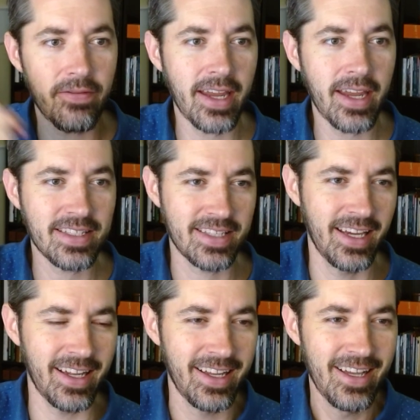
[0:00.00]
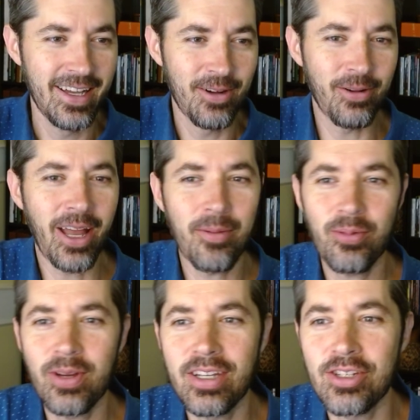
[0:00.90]
face when I
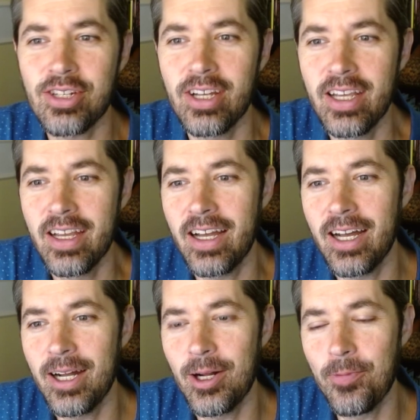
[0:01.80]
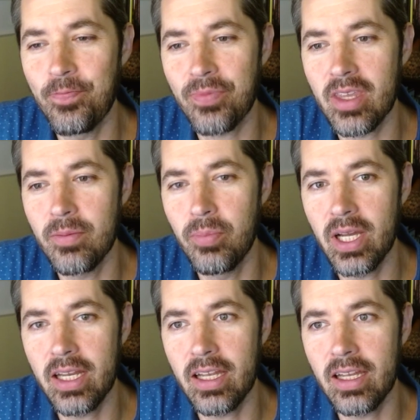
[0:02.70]
preach. Um,
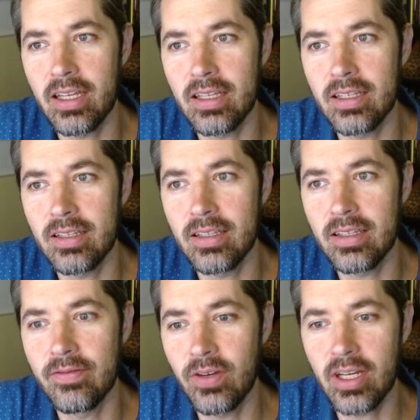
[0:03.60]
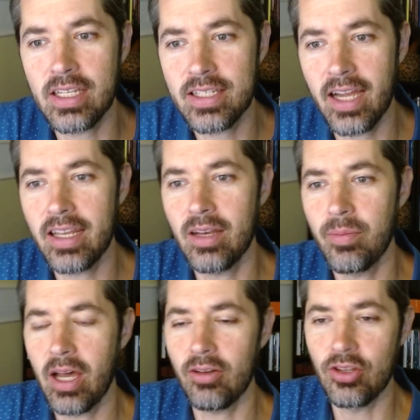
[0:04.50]
but uh, very excited
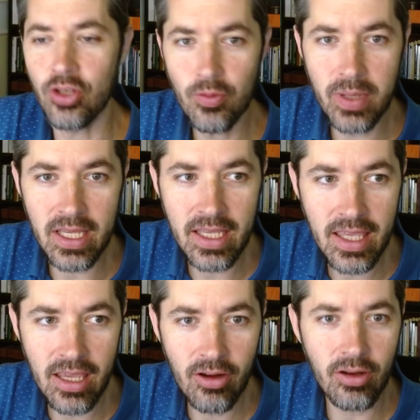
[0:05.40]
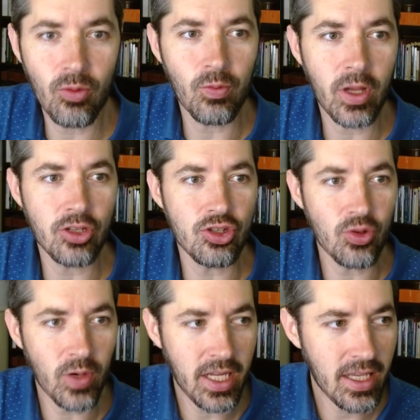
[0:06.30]
about you being here and, and
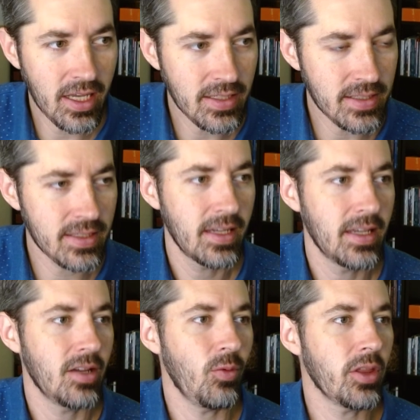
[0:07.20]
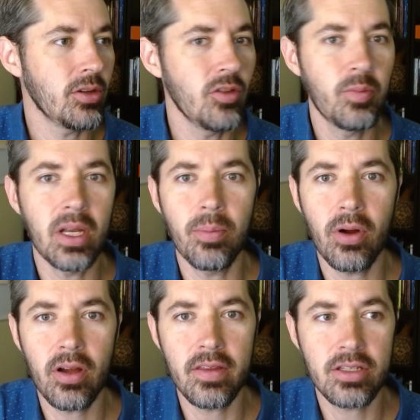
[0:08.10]
joining us. Whether you've been a
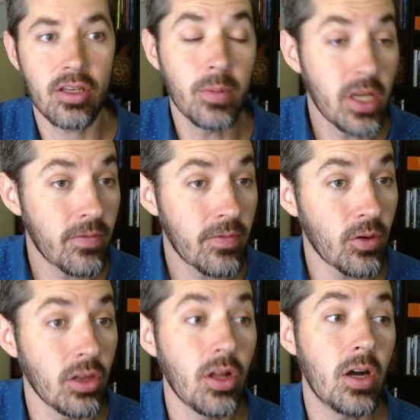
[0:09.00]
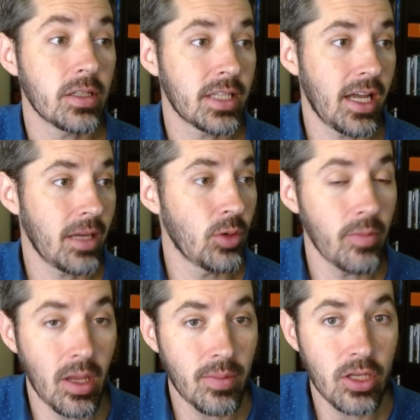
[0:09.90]
part of this community for a long time or
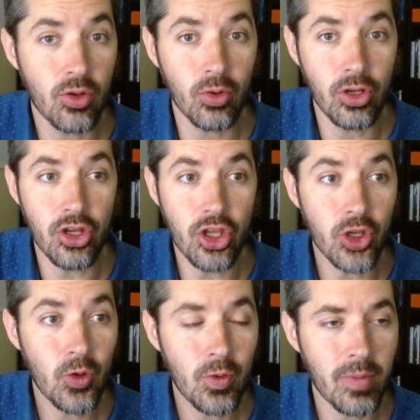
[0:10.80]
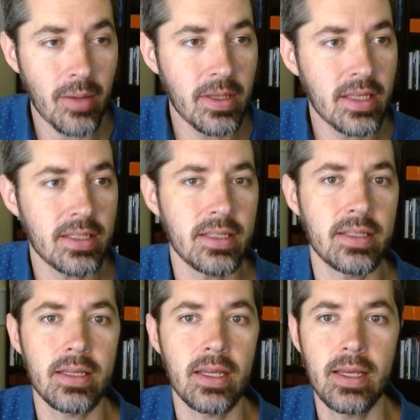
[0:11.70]
maybe you're new, maybe this
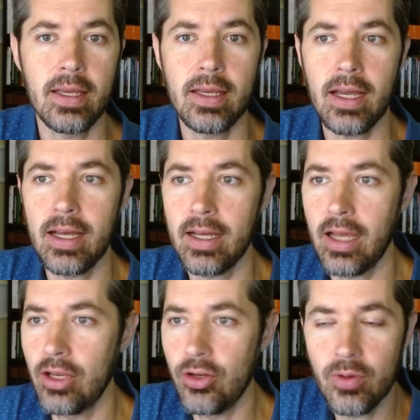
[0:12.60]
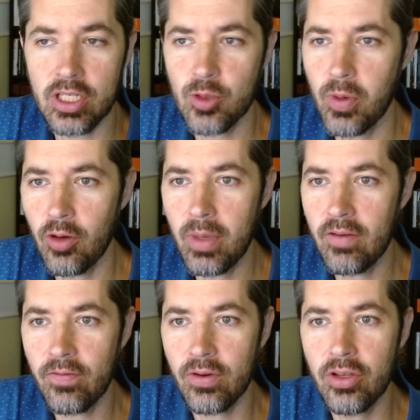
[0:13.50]
is uh, a new
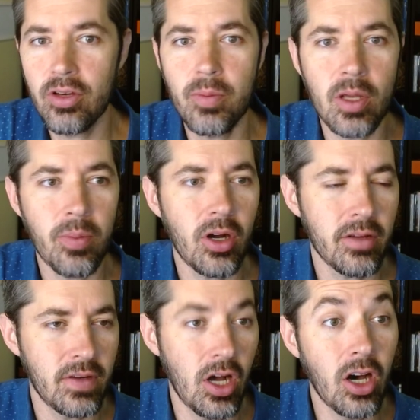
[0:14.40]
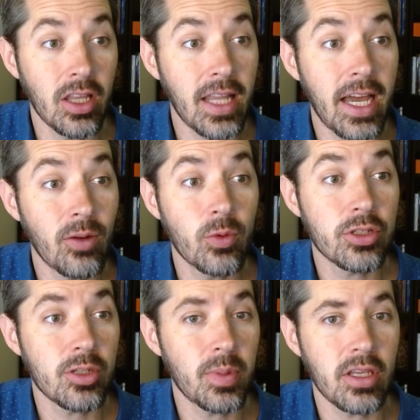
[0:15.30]
experiment for you to be a part of an online
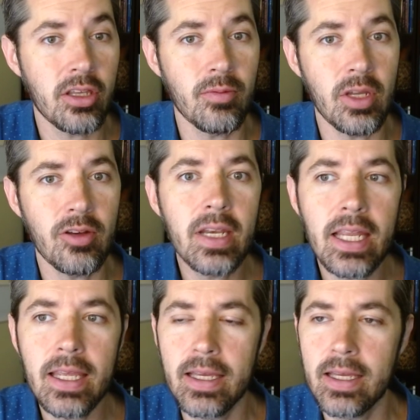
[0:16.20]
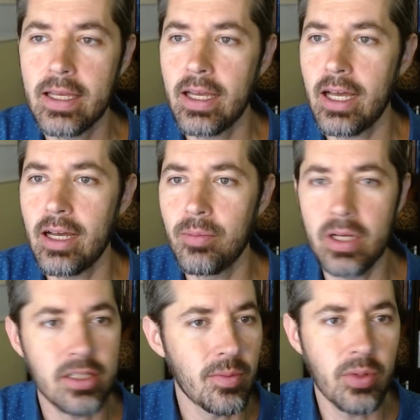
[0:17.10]
worshiping community. Uh, but
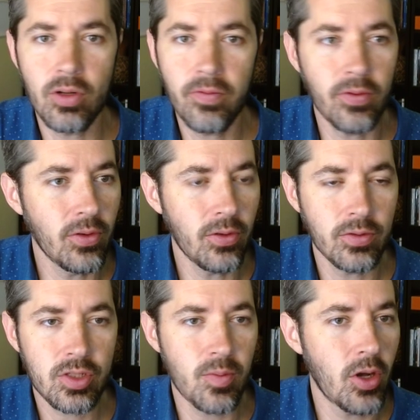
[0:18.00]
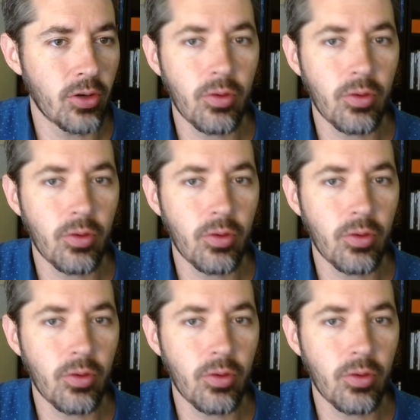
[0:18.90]
it's a beautiful small